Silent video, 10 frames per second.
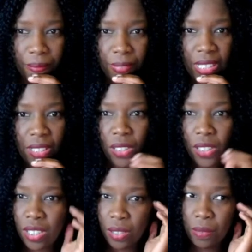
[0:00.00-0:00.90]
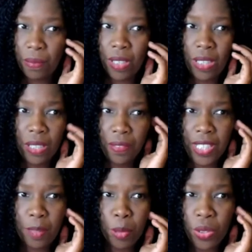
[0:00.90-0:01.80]
It's gone on to
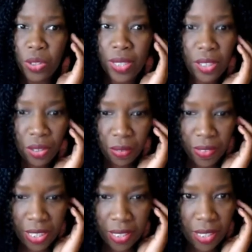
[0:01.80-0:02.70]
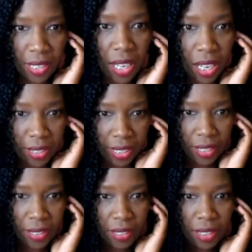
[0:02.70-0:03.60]
Facebook, so I don't know if that's it. Okay.
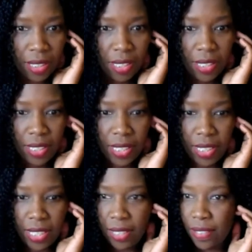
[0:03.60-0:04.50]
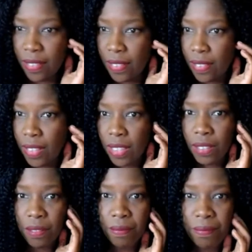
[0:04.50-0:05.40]
This it? Hang
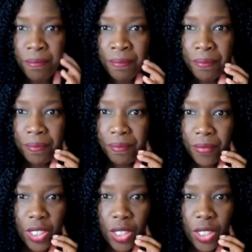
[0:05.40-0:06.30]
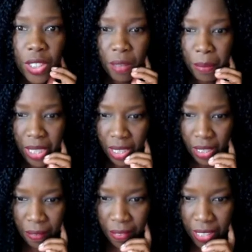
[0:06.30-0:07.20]
on. You tell me
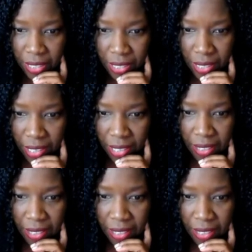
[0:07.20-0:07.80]
if this is it, and